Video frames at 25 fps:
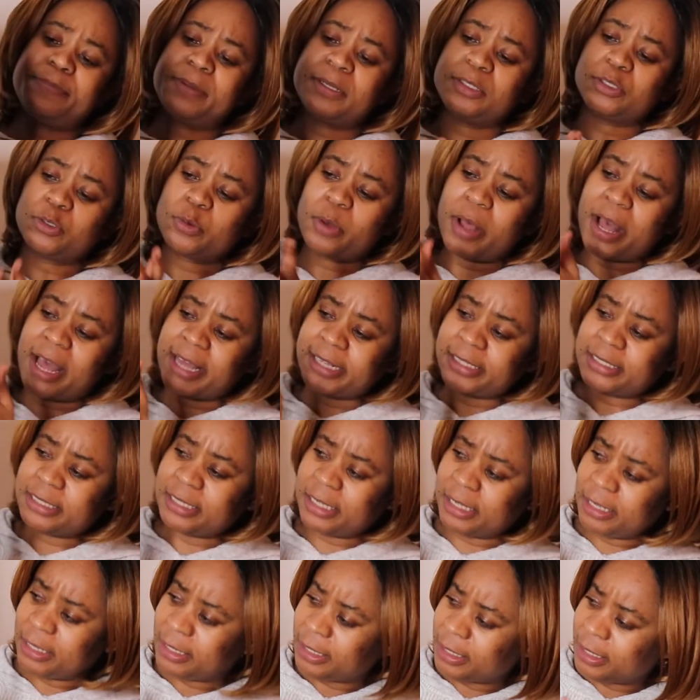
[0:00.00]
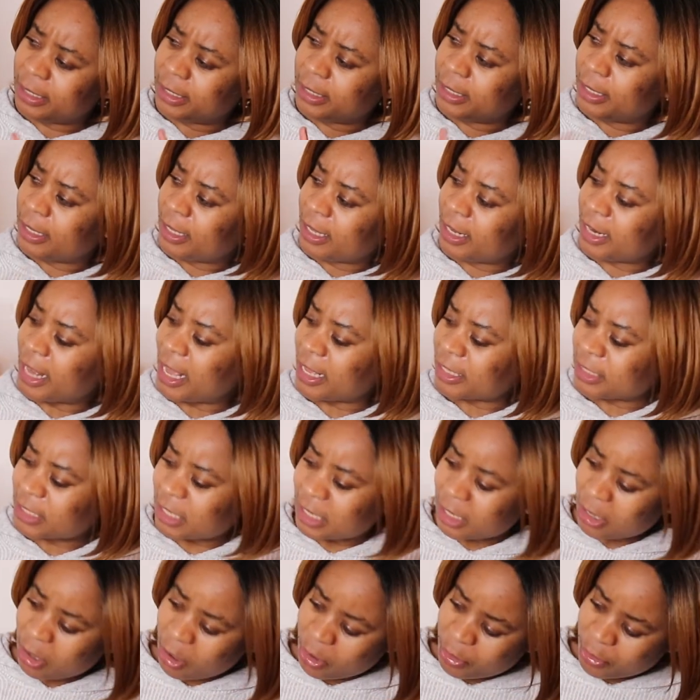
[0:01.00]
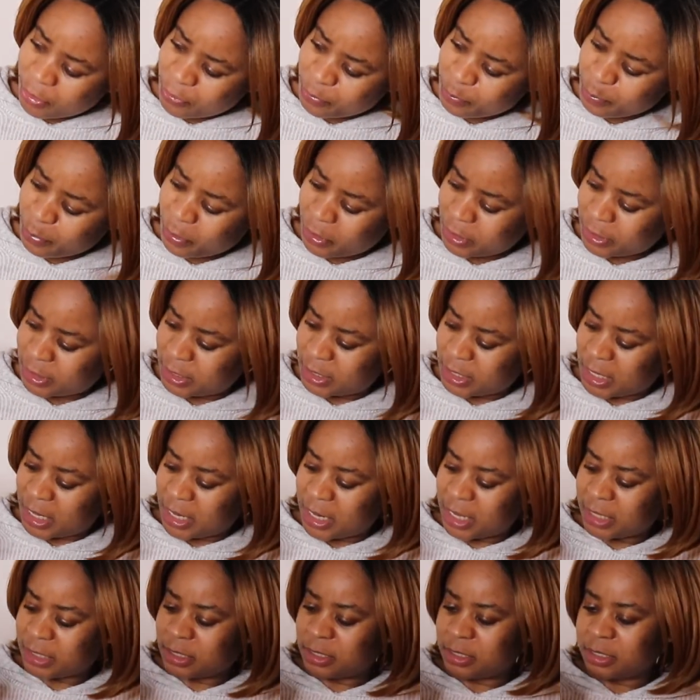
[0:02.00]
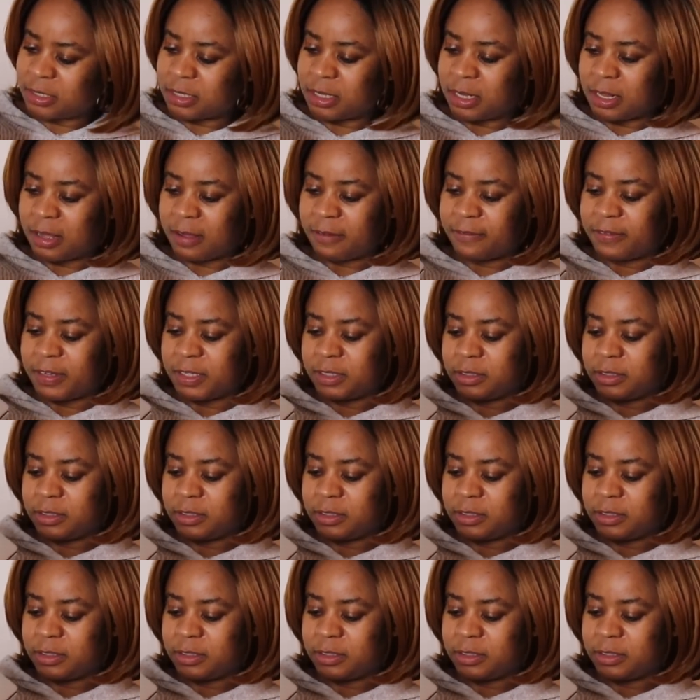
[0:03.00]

into IT. It has a lot of ports, and I just love it.